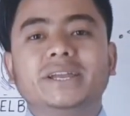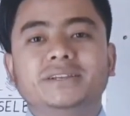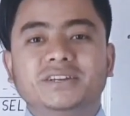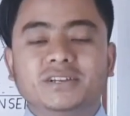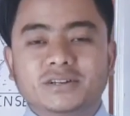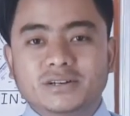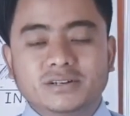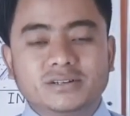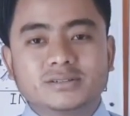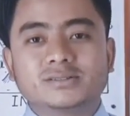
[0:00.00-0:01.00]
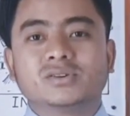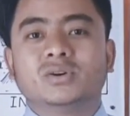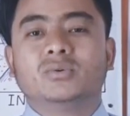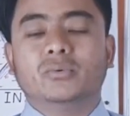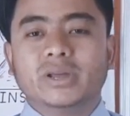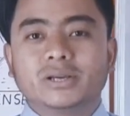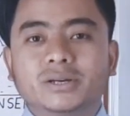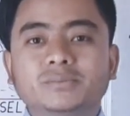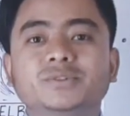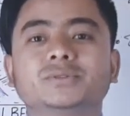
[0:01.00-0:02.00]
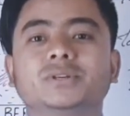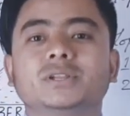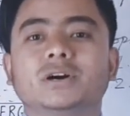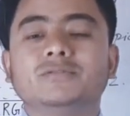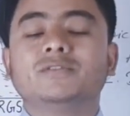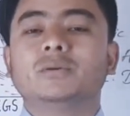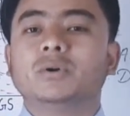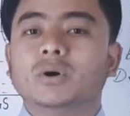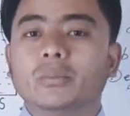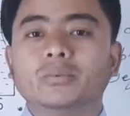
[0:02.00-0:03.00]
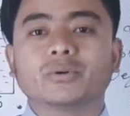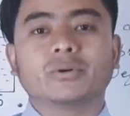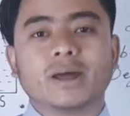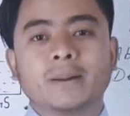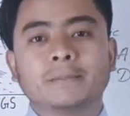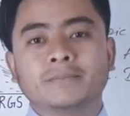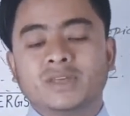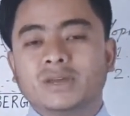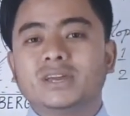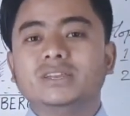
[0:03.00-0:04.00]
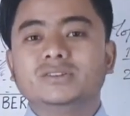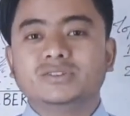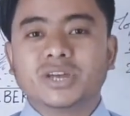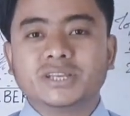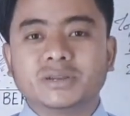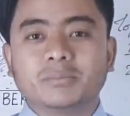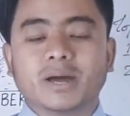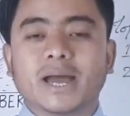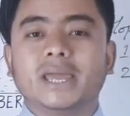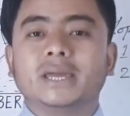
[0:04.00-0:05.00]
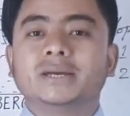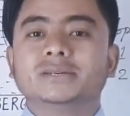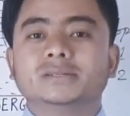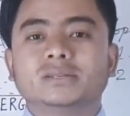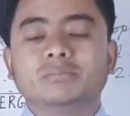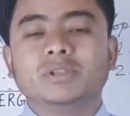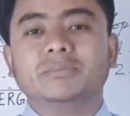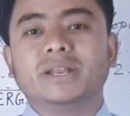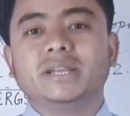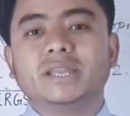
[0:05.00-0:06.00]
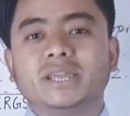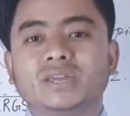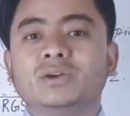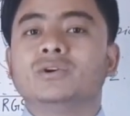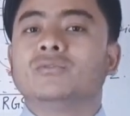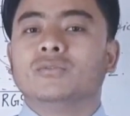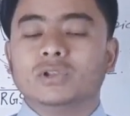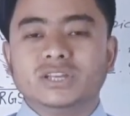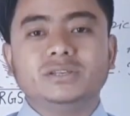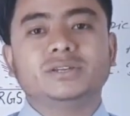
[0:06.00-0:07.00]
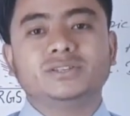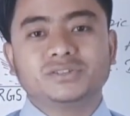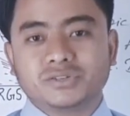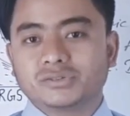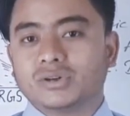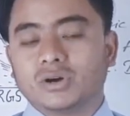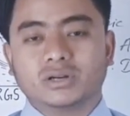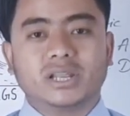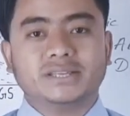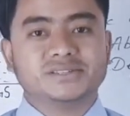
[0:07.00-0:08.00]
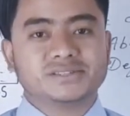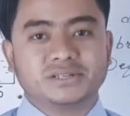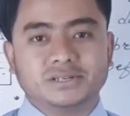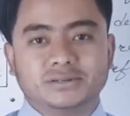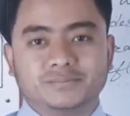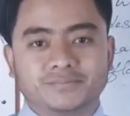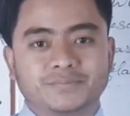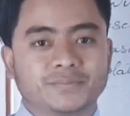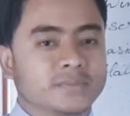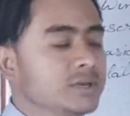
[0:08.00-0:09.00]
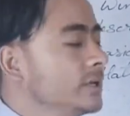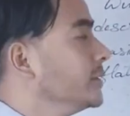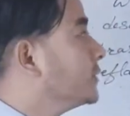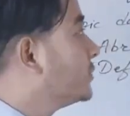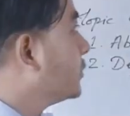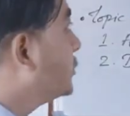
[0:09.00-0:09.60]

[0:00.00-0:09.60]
dear learners, welcome to the Learn from Home program initiated by Supplementary Volunteer Teachers Organization. So